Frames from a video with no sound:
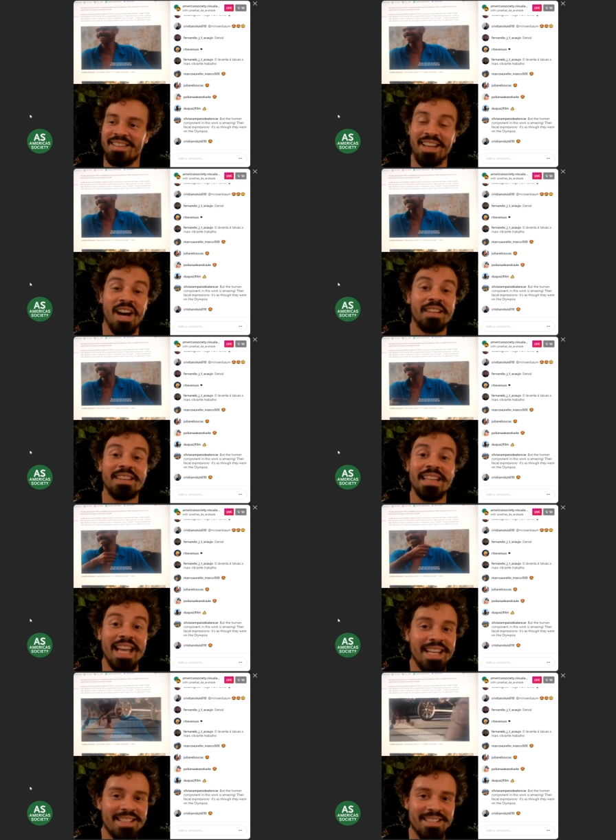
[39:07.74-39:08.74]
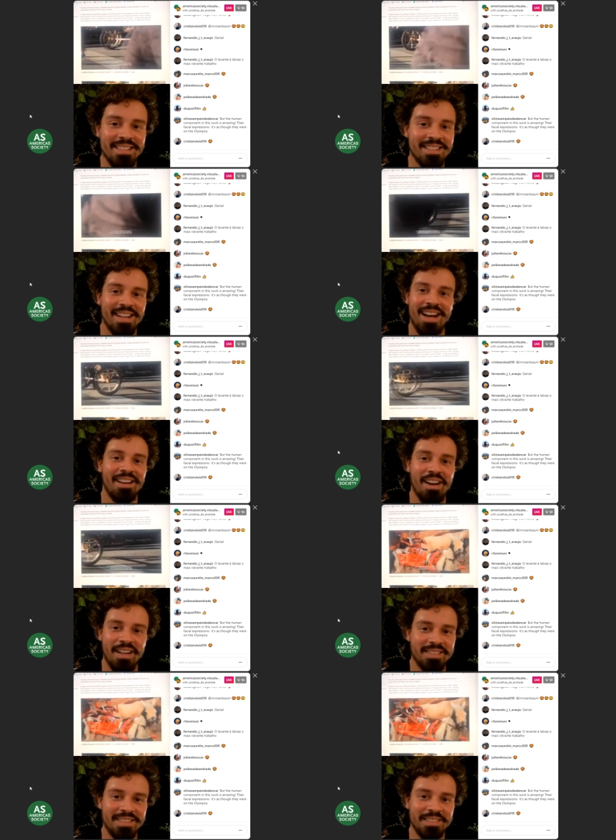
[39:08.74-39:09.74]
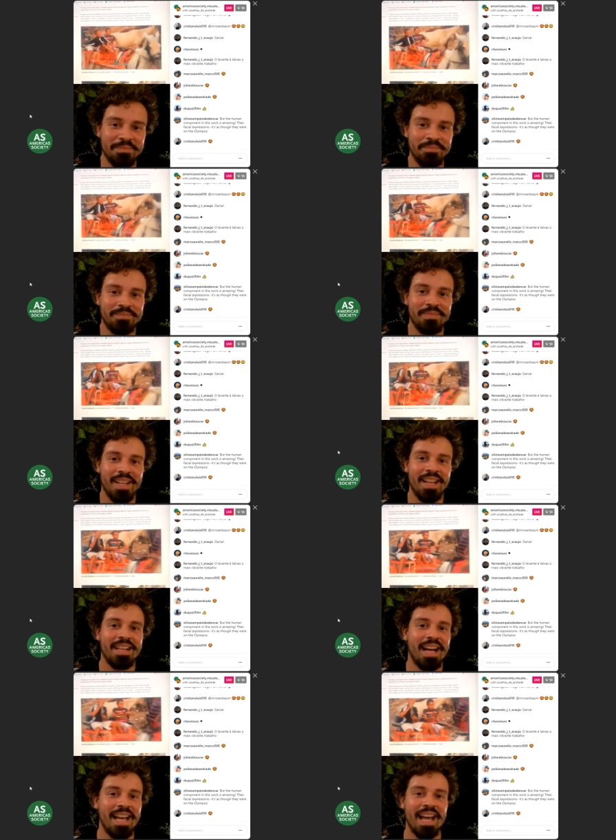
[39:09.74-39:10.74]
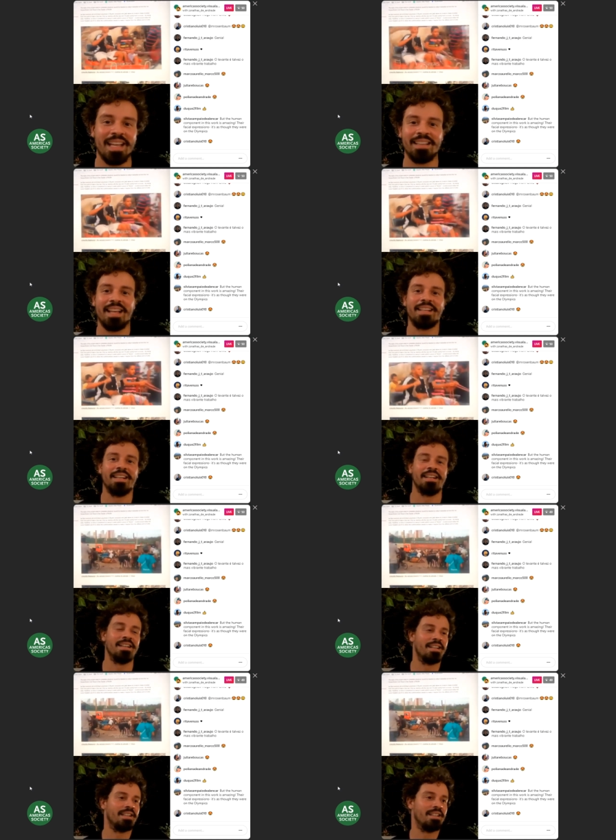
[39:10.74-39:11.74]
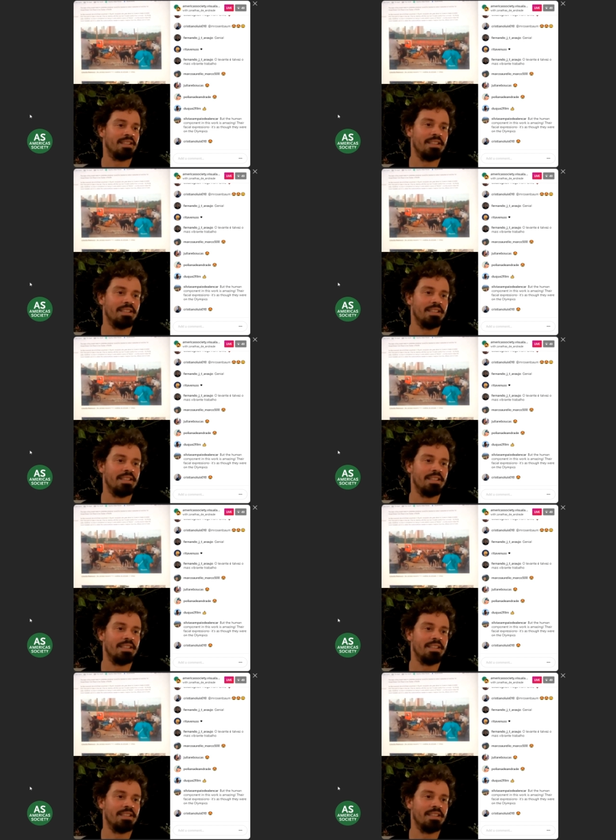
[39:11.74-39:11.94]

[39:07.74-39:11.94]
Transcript: got late a lot, and I had like a